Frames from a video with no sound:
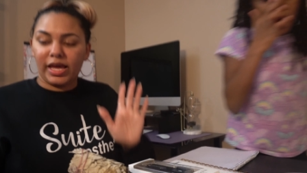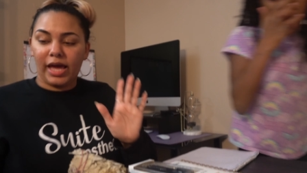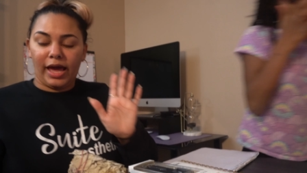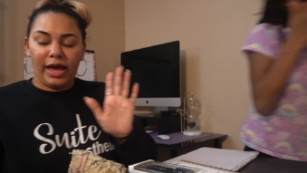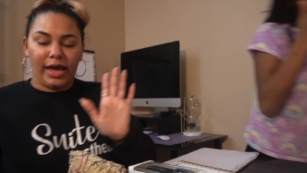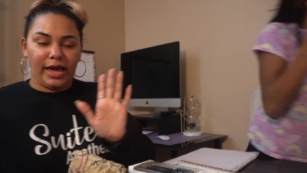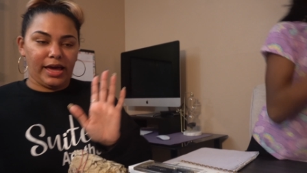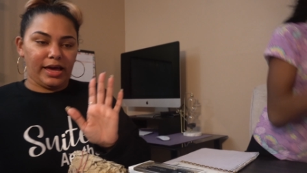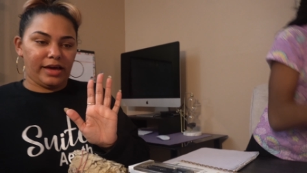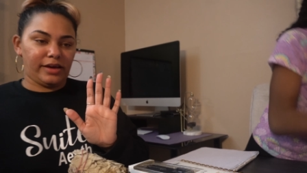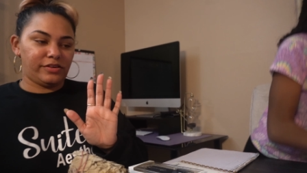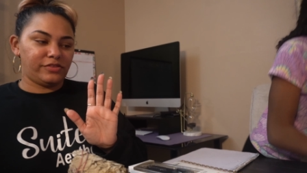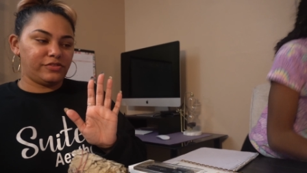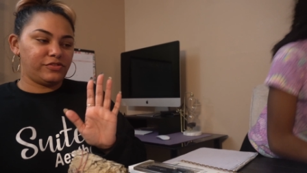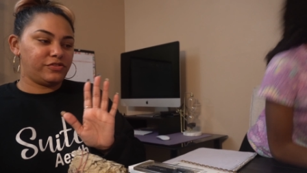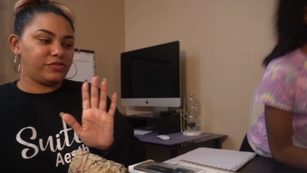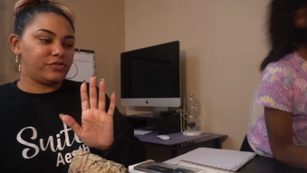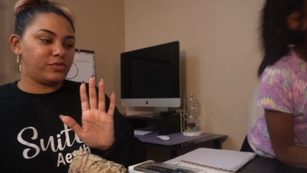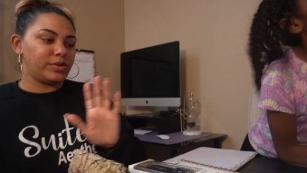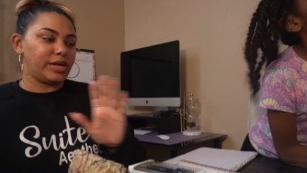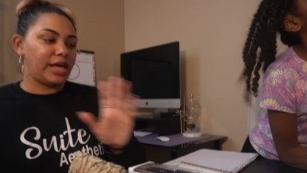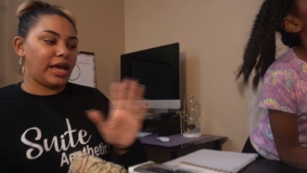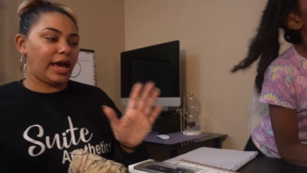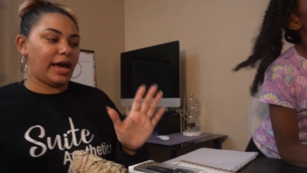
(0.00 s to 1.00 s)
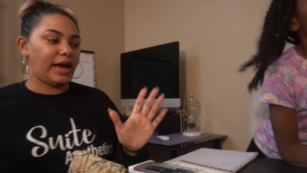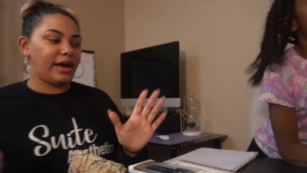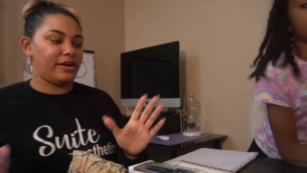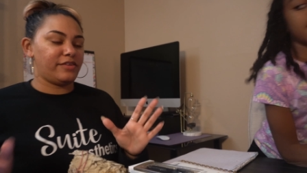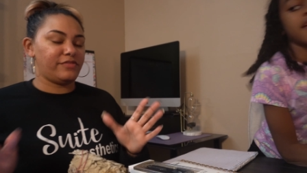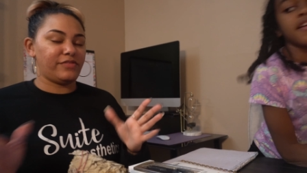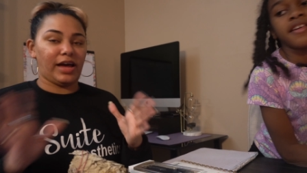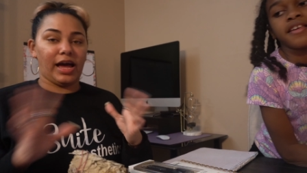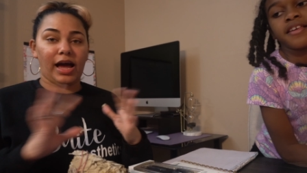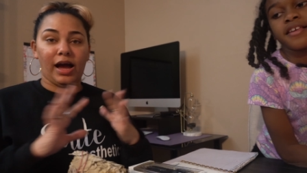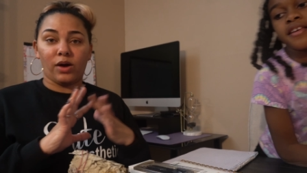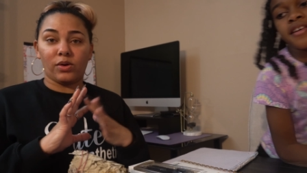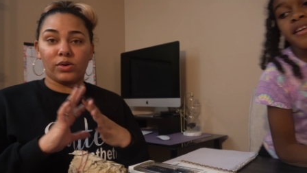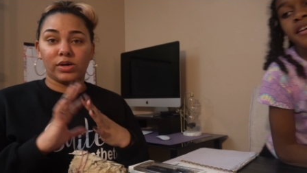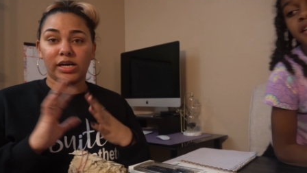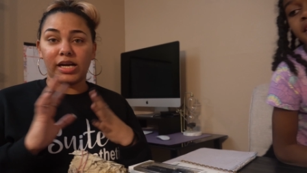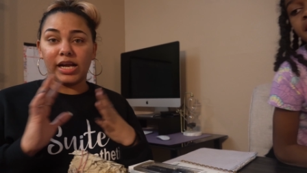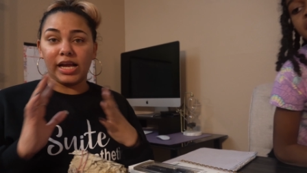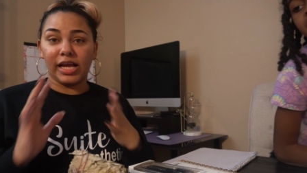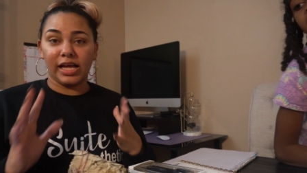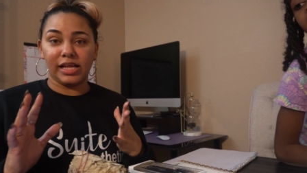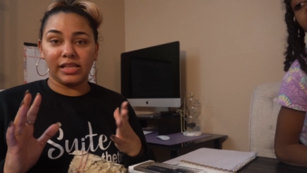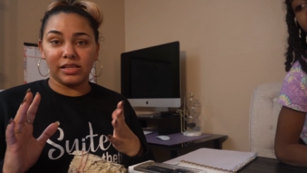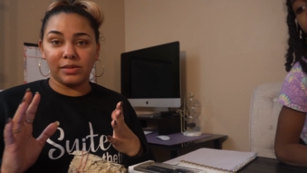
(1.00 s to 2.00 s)
have, we have our
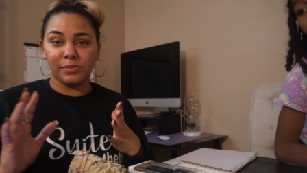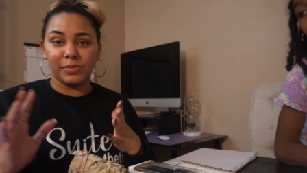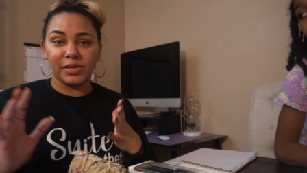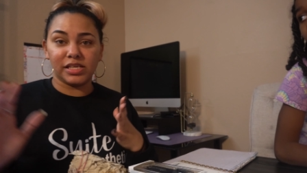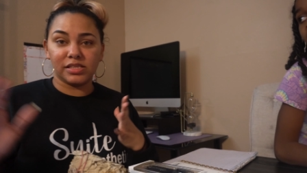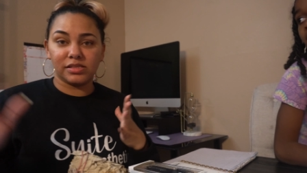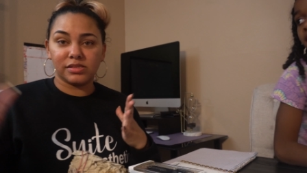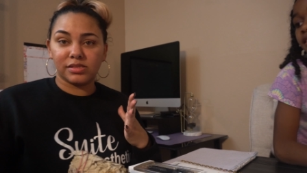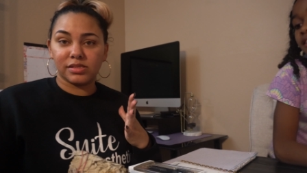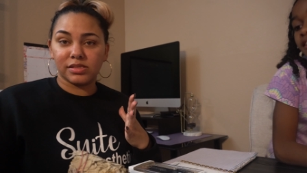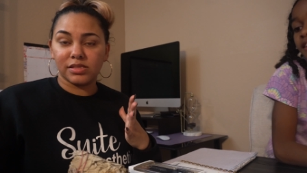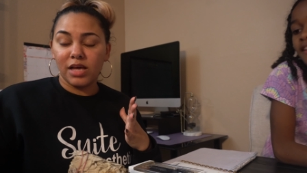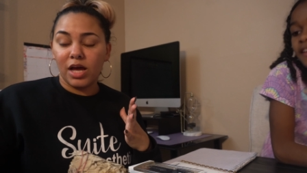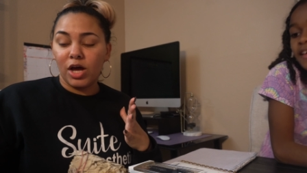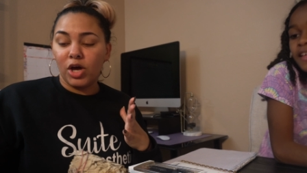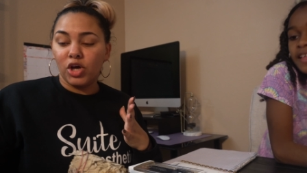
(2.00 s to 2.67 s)
elements.